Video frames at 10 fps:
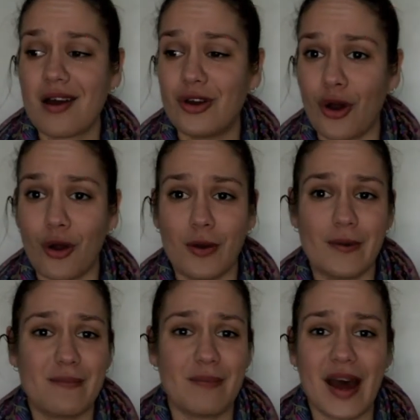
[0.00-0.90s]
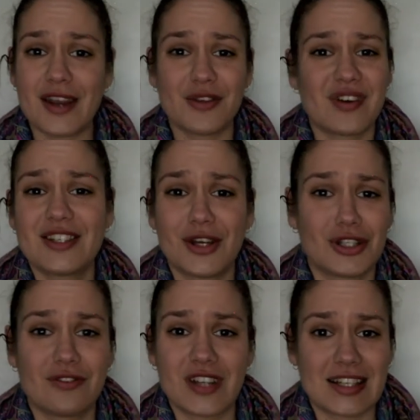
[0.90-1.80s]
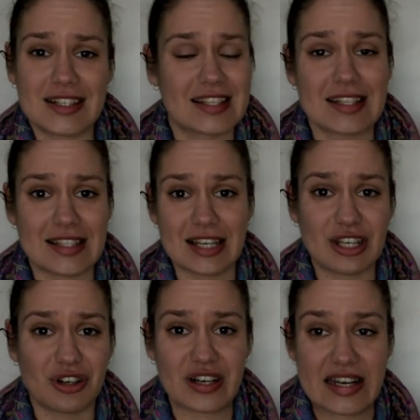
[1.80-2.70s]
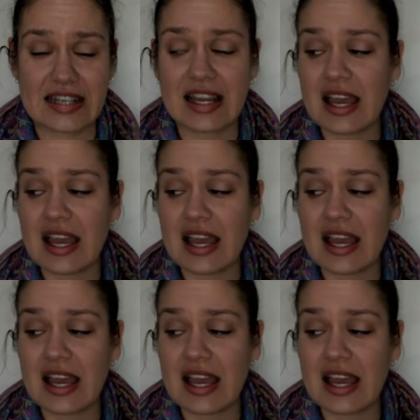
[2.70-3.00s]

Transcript: no matter the research you've done into the city you're in,